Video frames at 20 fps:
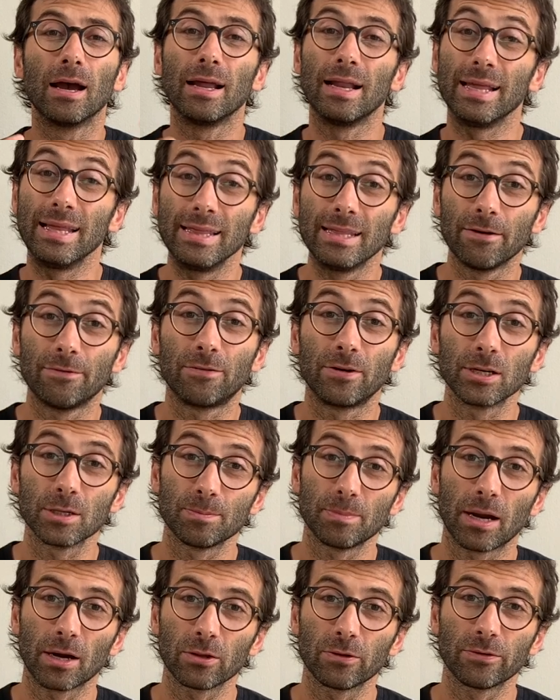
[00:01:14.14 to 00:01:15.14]
in the first
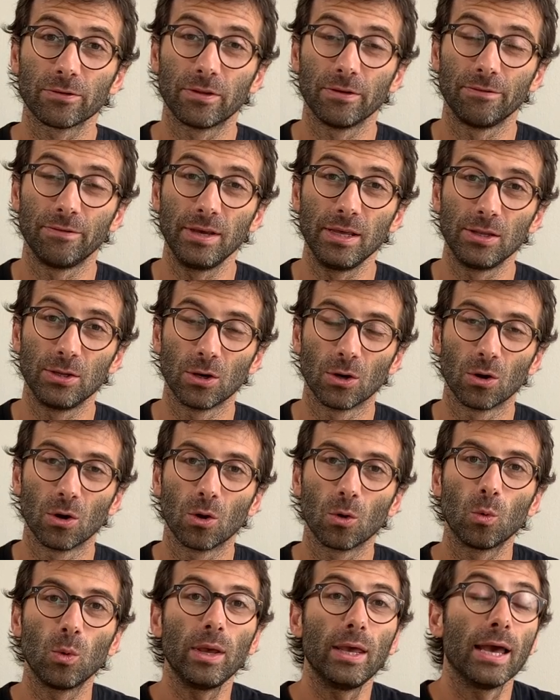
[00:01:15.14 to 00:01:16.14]
part of the
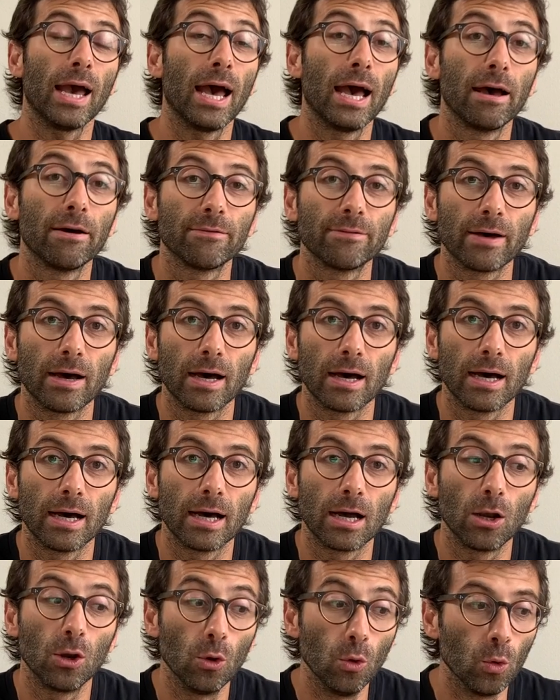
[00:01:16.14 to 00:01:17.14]
video, we have uh,
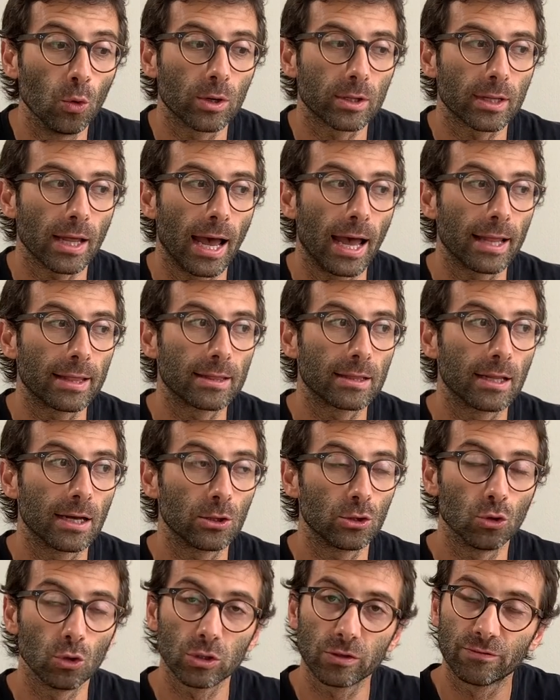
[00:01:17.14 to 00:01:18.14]
uh looked at uh,
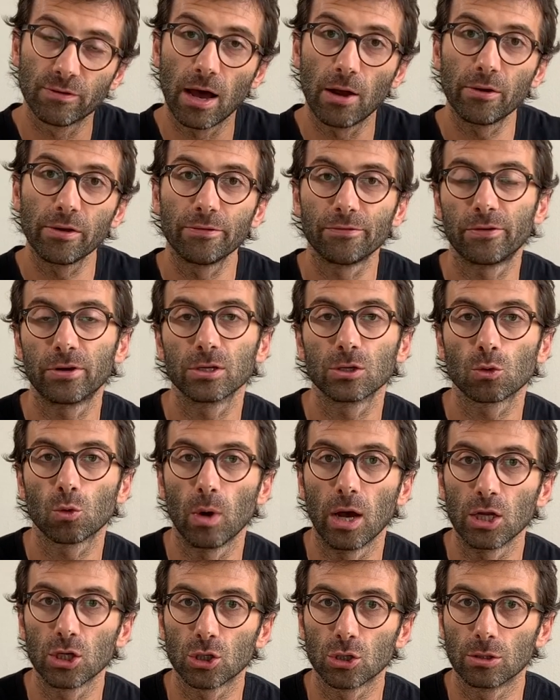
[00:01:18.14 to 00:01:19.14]
those very first
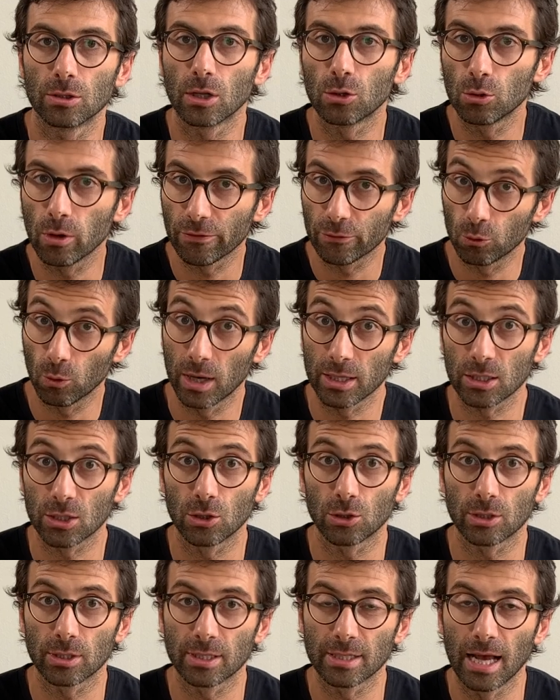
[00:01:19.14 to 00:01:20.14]
questions that you have to ask
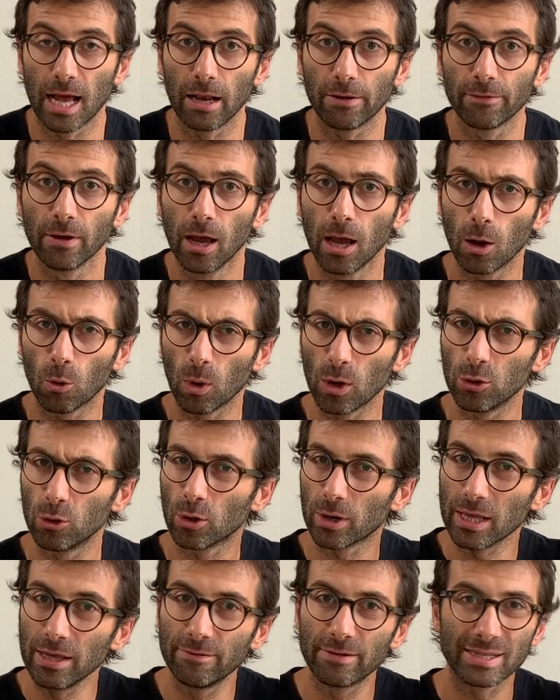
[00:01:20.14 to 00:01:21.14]
yourself when
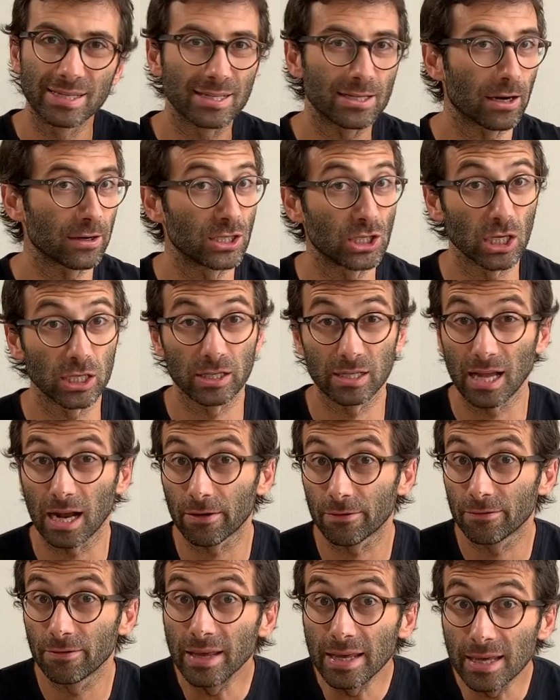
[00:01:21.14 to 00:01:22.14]
you're even start just
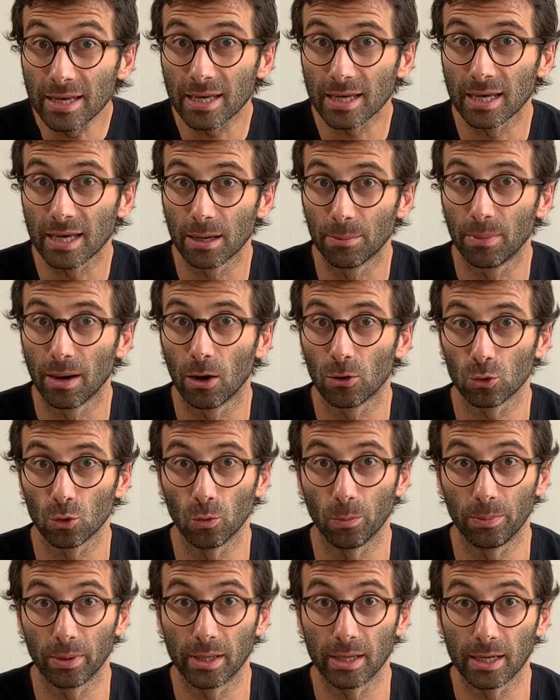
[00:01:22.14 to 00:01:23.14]
start thinking about
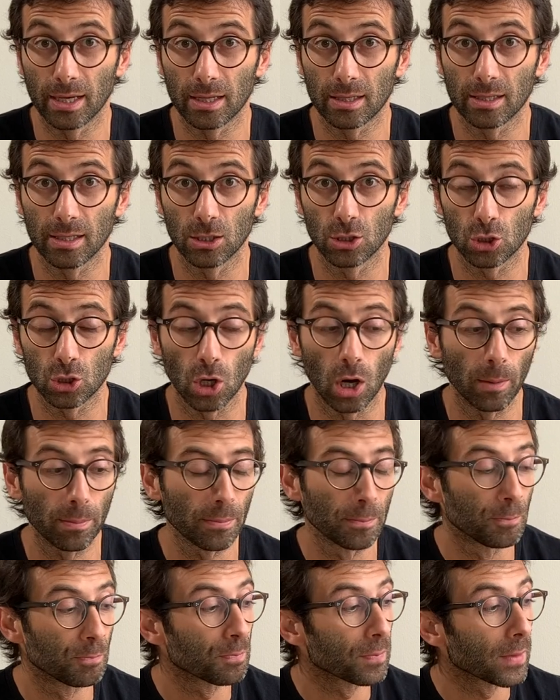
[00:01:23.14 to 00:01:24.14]
opening a tea shop.